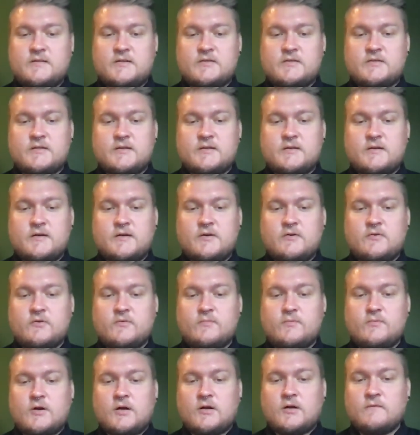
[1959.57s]
there's a, a
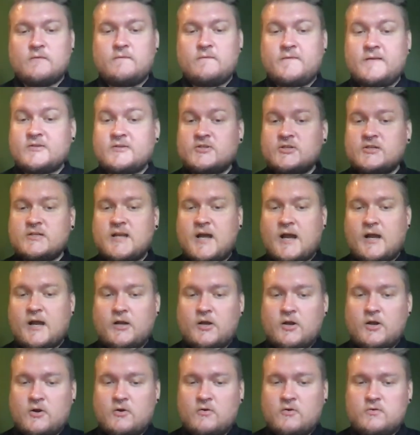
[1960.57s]
group called
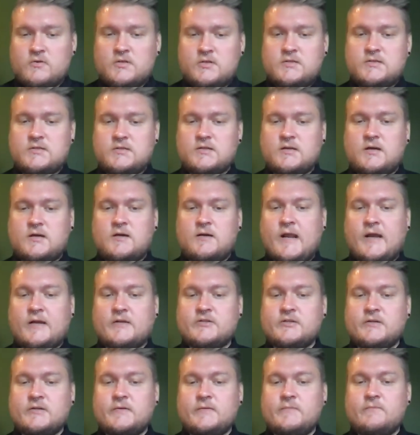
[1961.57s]
fission.codes that
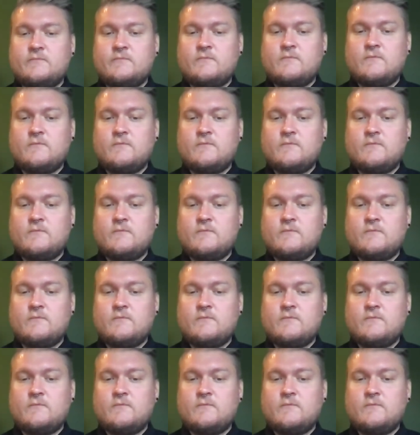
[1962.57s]
actually